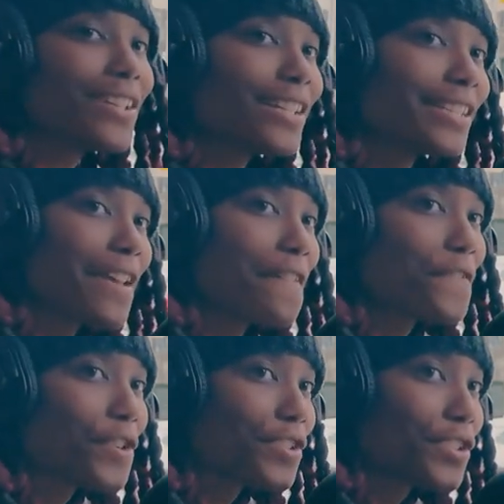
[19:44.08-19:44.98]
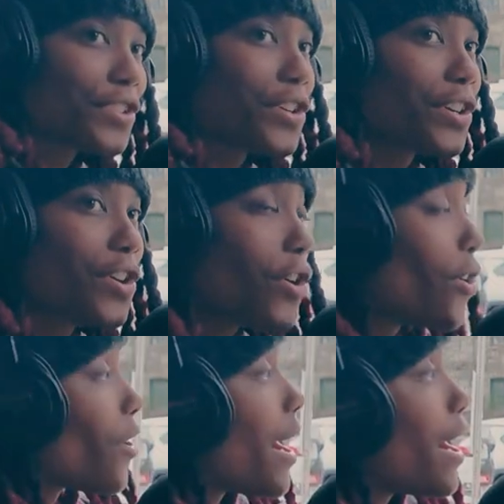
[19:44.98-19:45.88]
got that first
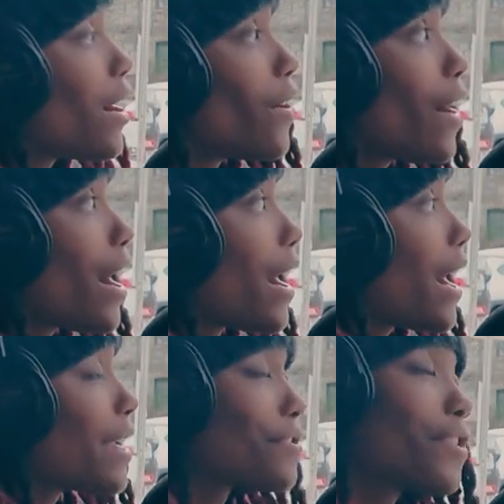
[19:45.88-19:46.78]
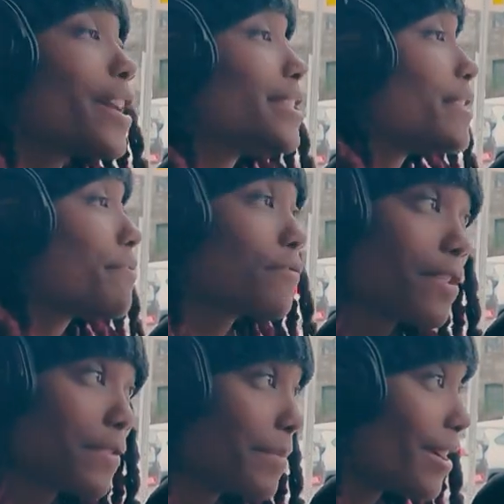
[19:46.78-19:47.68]
call, or how, I don't know, it's different for
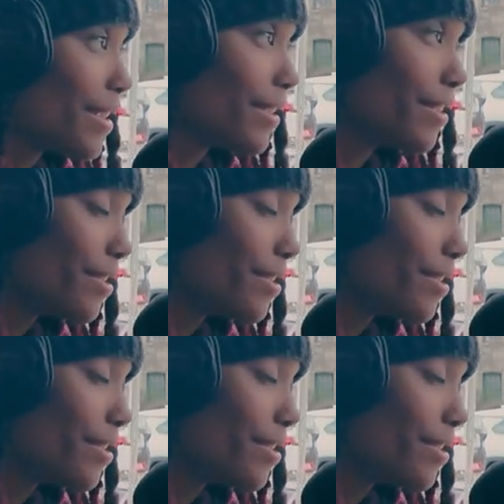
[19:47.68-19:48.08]
everybody,